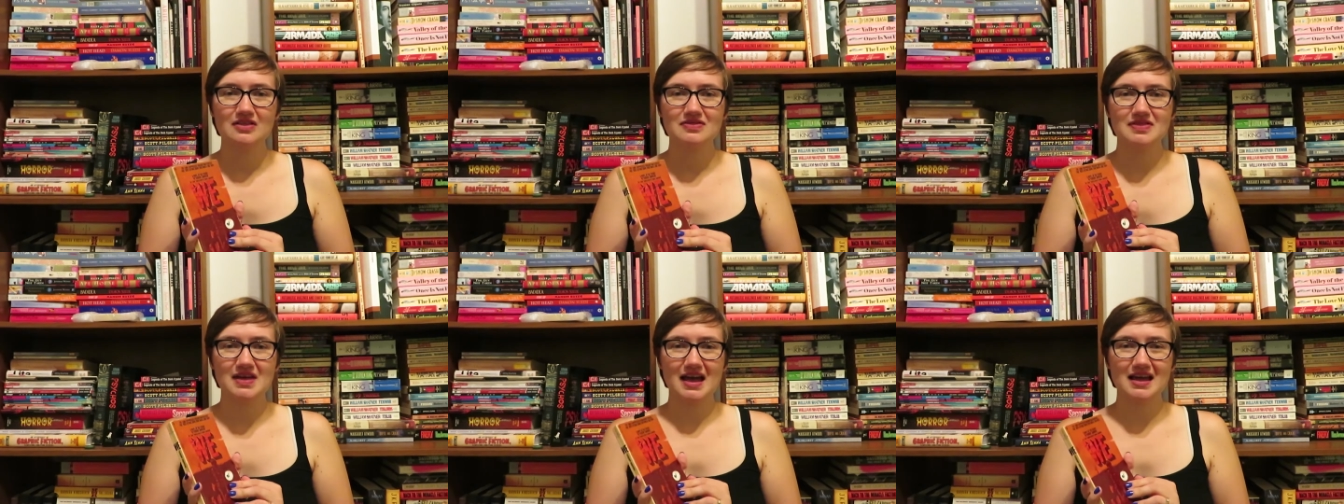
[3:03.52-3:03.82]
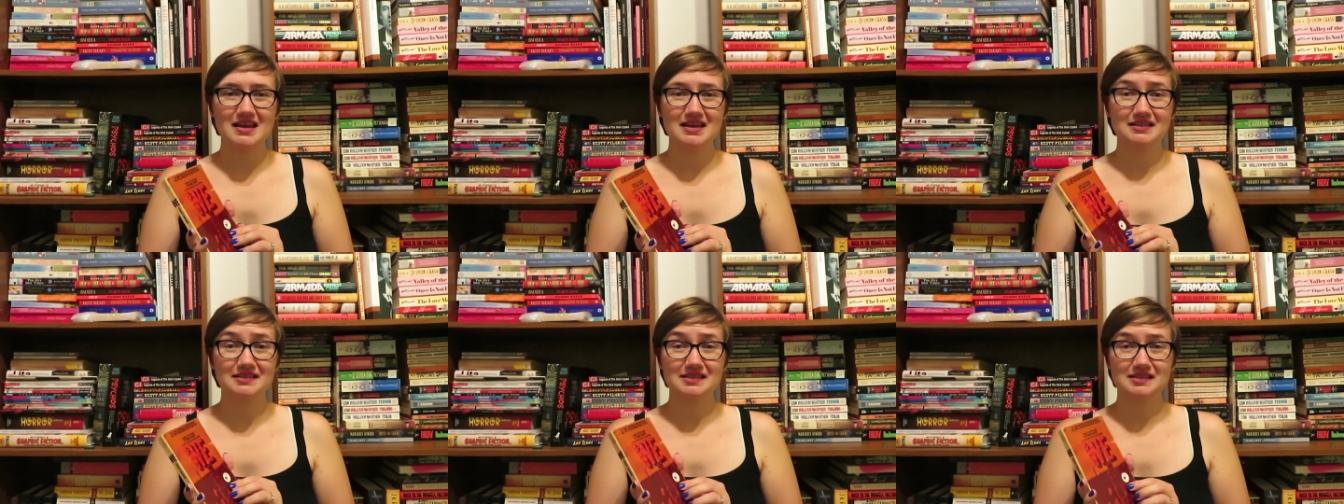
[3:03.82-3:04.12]

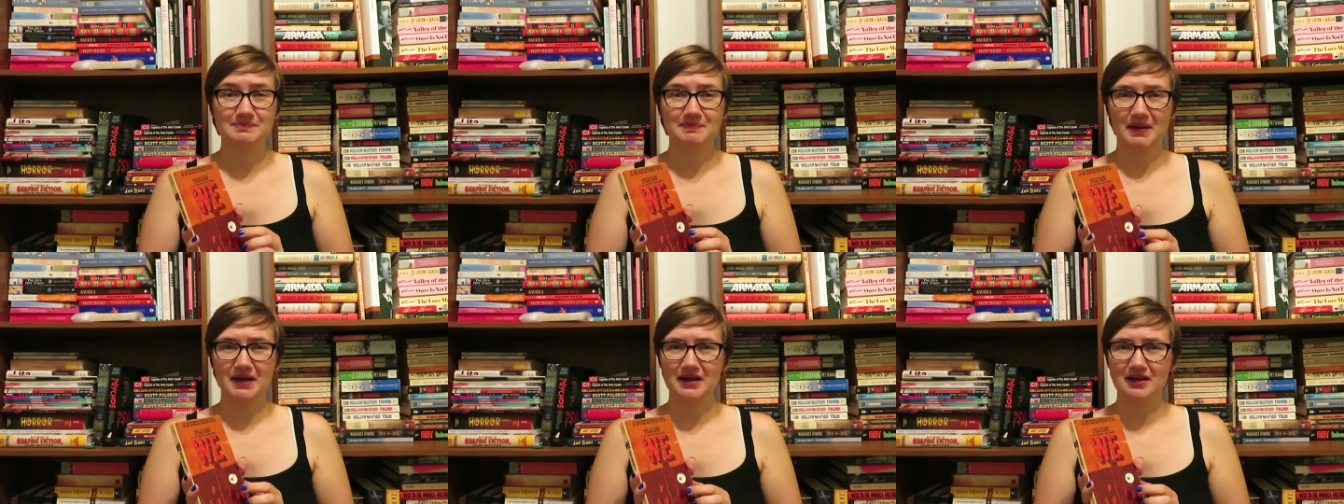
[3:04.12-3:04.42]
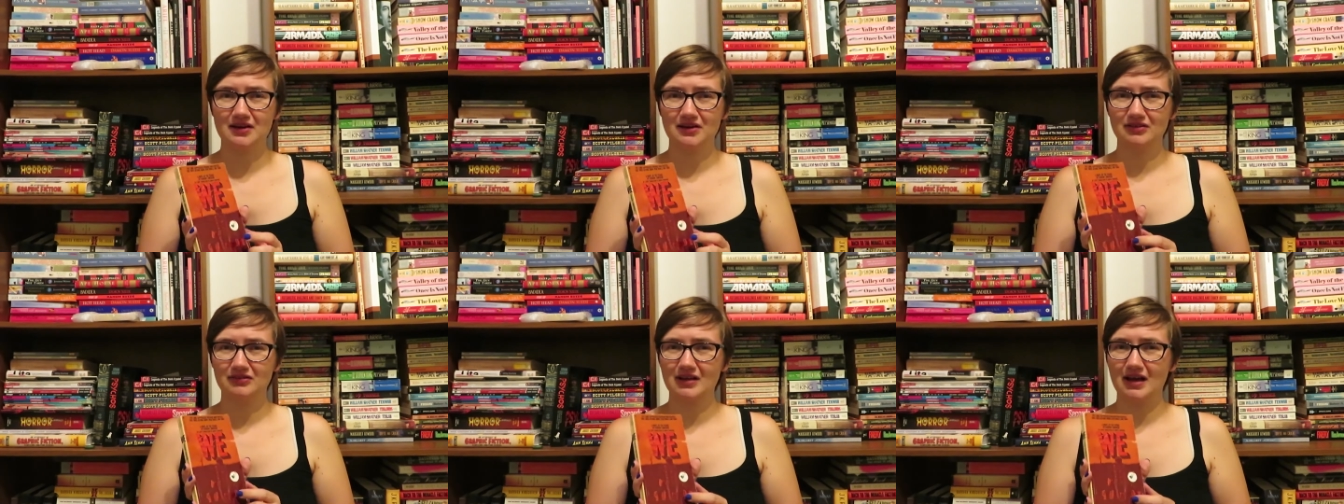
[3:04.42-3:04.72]
that
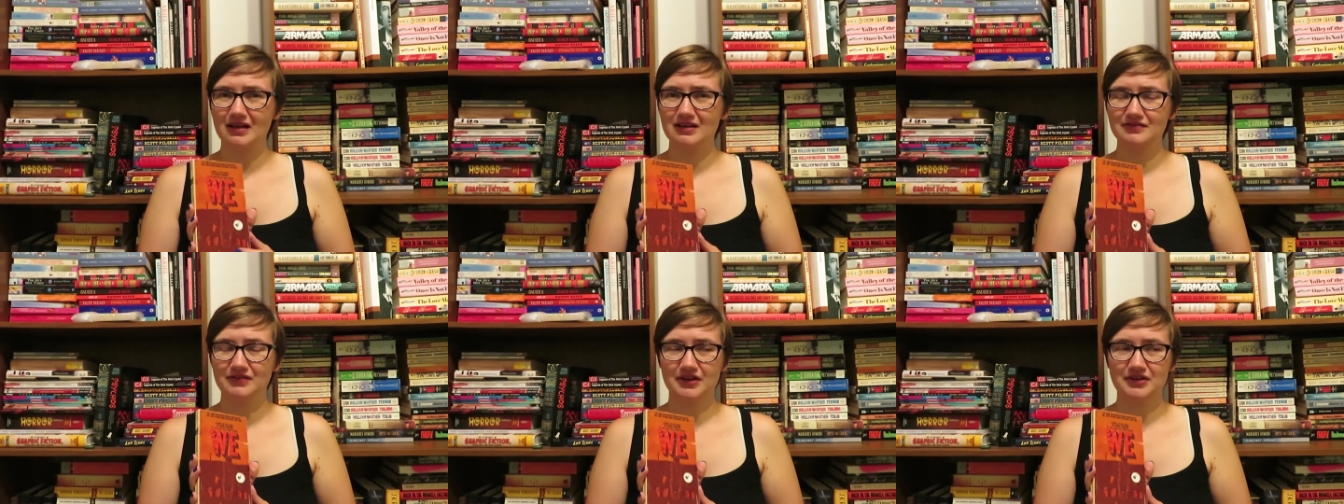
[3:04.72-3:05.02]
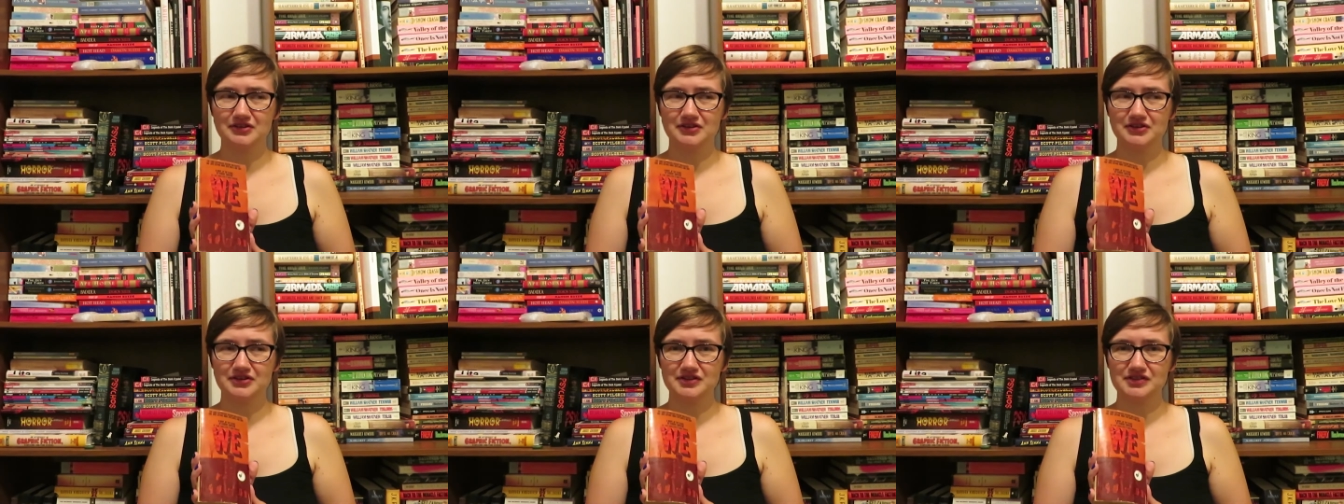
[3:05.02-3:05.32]
inspired a lot of
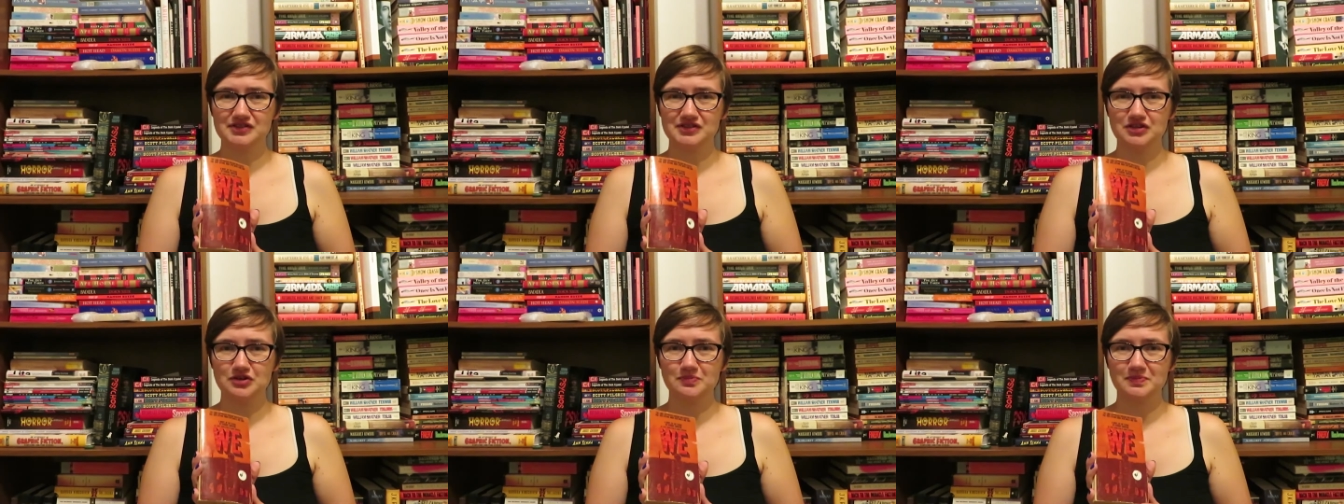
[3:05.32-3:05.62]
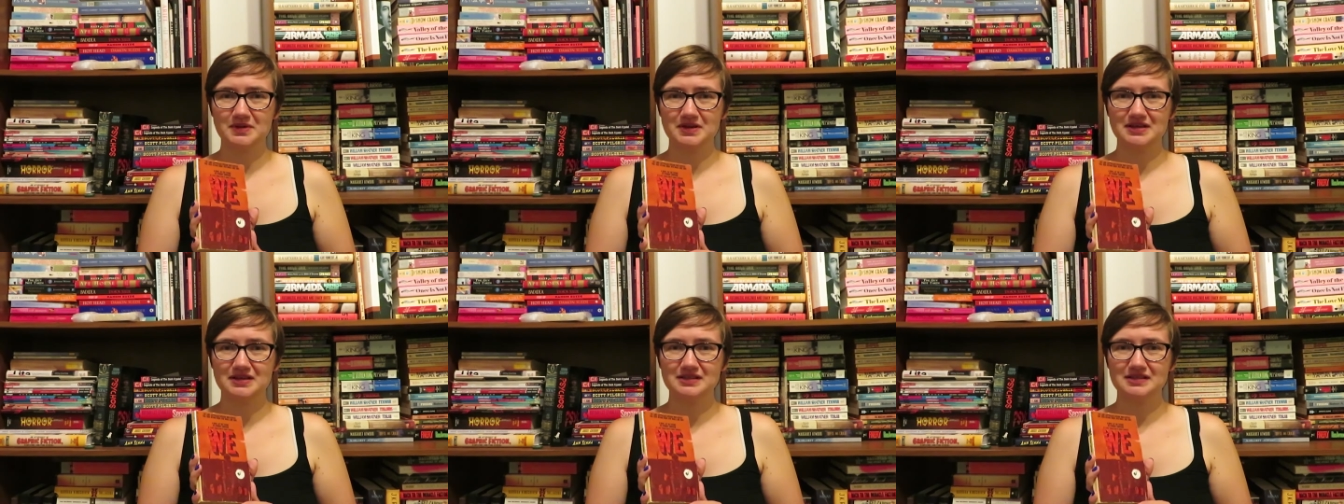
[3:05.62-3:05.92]
other
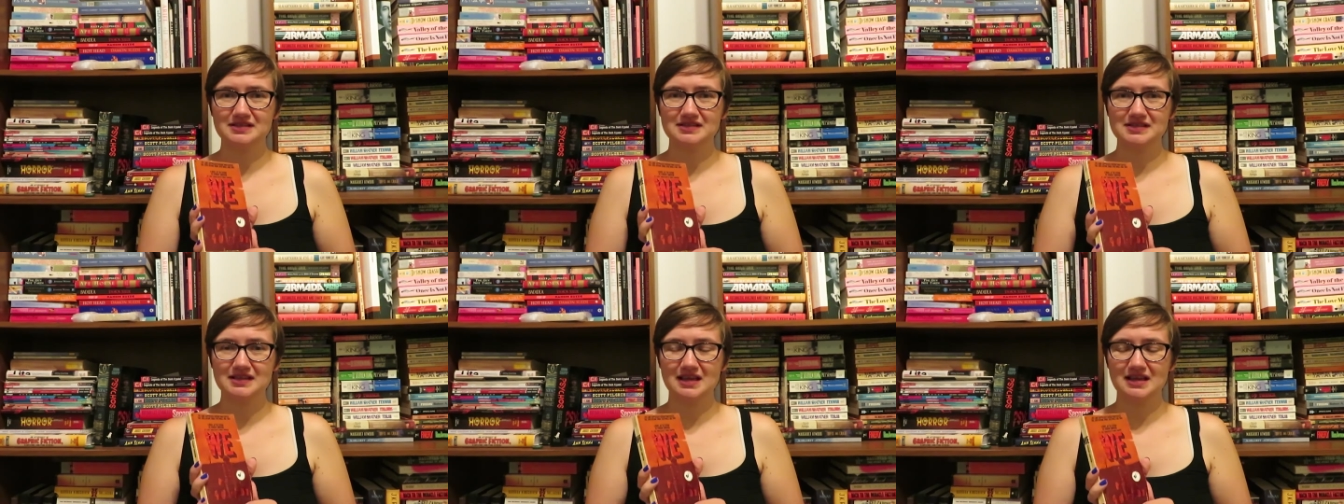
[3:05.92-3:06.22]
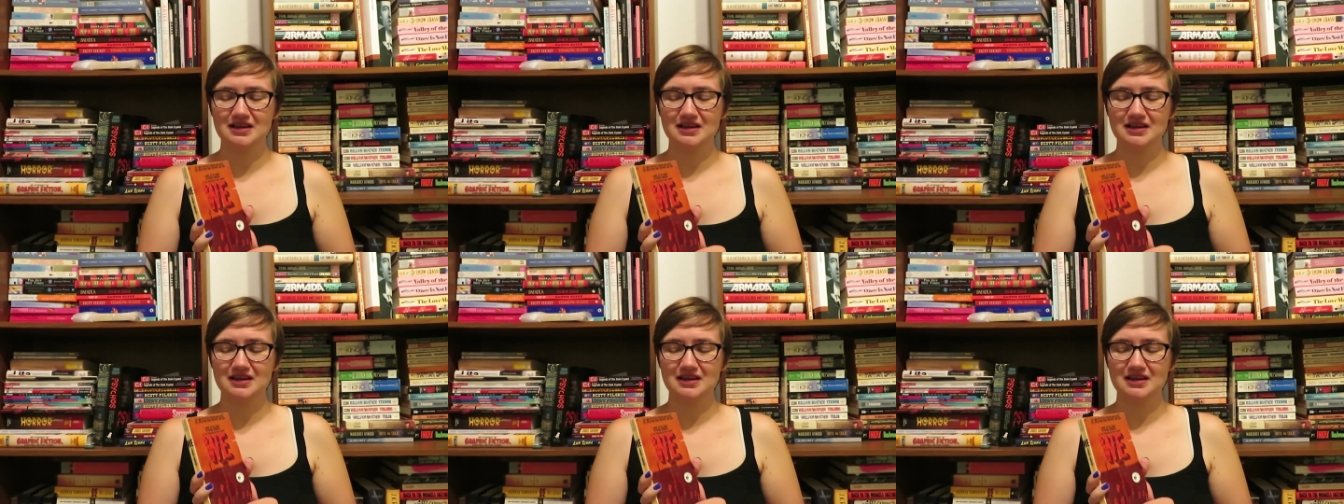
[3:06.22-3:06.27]
dystopians,